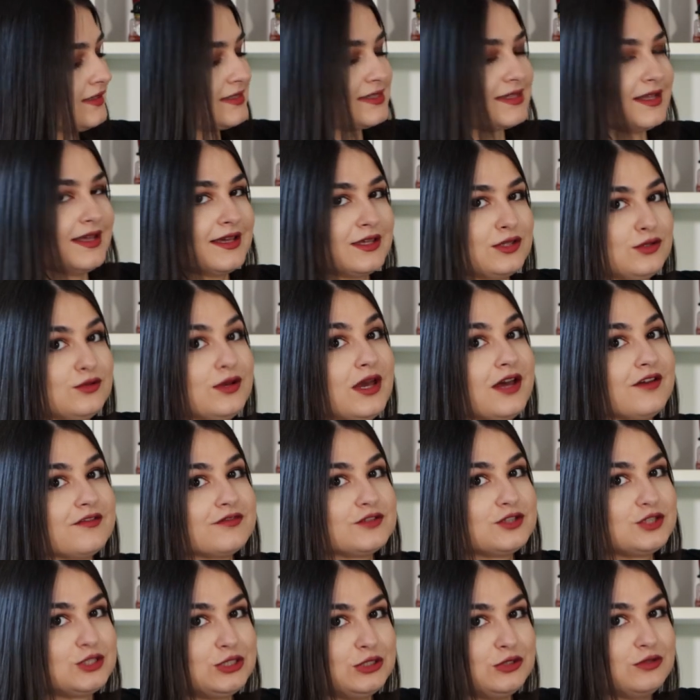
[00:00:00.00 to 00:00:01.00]
it's like you
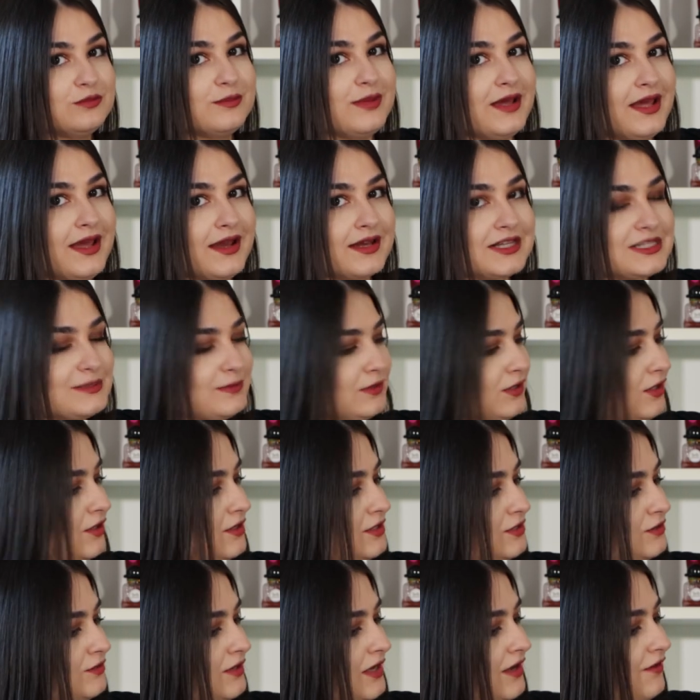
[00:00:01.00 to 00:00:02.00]
have two bags
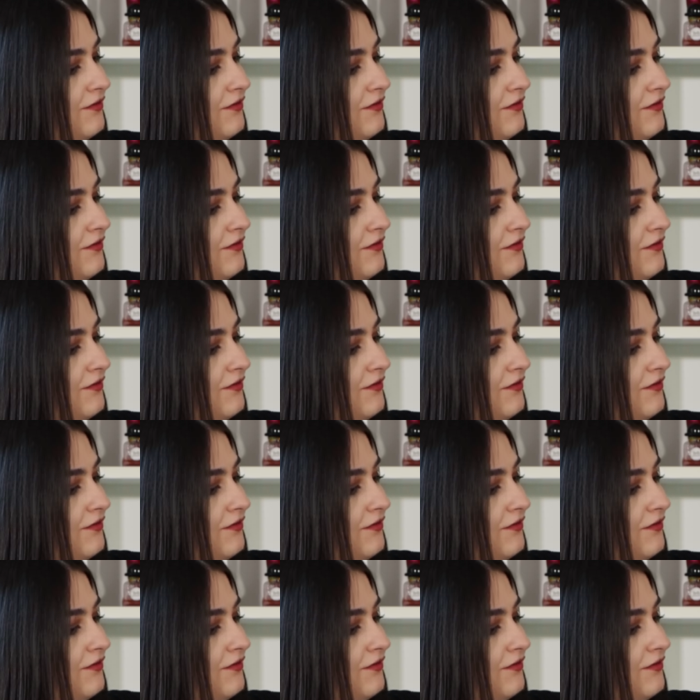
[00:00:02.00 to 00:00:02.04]
because you